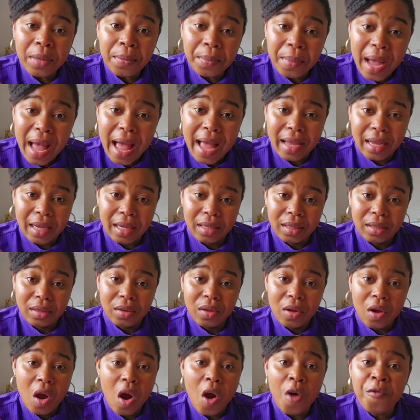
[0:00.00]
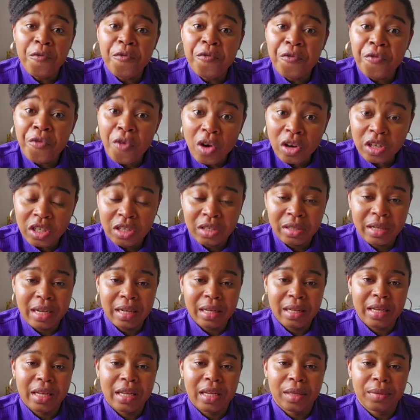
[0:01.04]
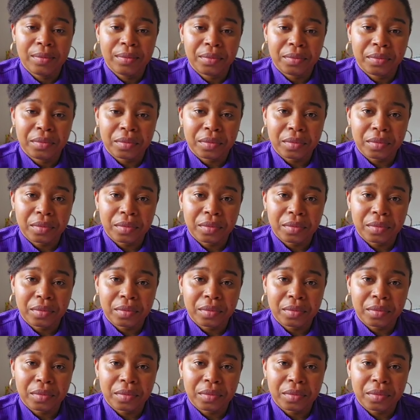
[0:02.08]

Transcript: Yeah, now we're almost at the finish line,